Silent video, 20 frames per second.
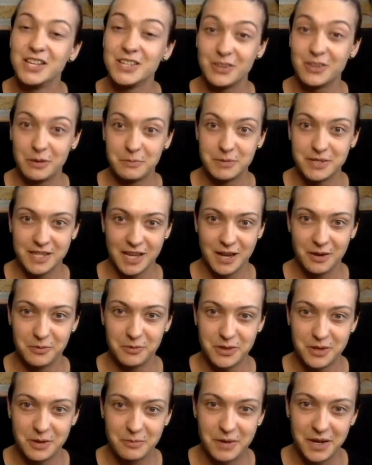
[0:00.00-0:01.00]
So I'm
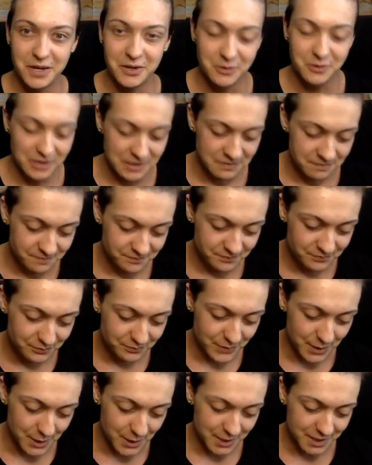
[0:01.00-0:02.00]
staying with non-binary.
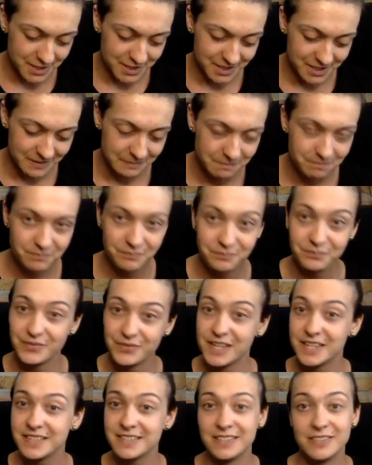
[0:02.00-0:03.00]
But
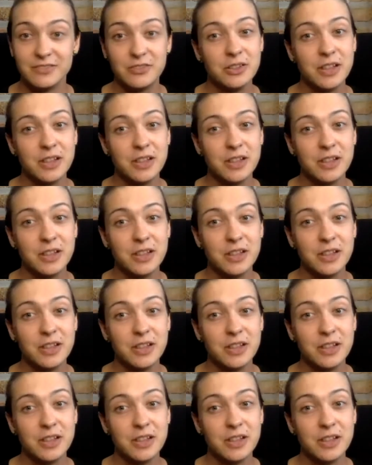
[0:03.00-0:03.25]
listen,